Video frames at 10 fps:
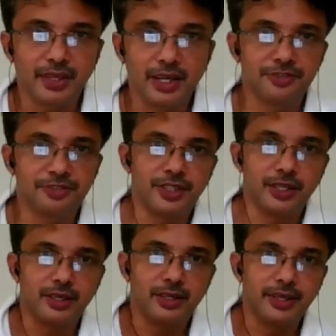As
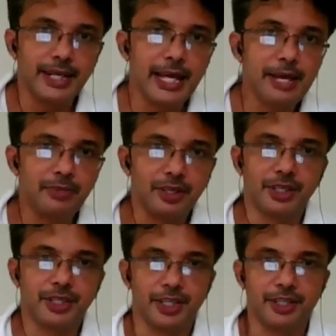the name
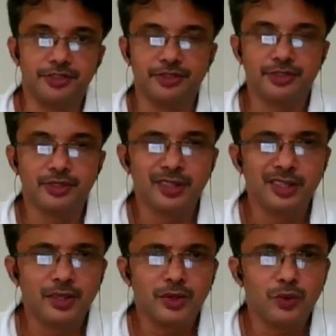indicates,
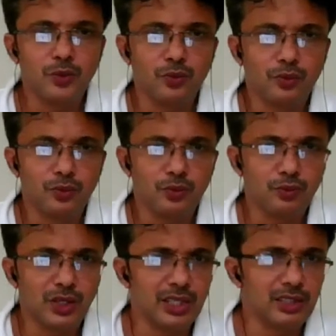
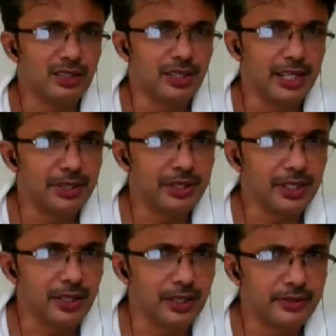what does the name
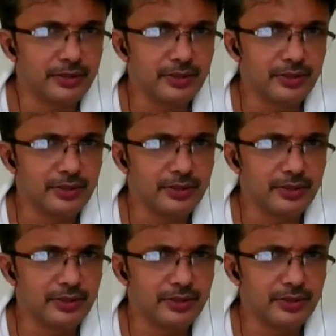indicate?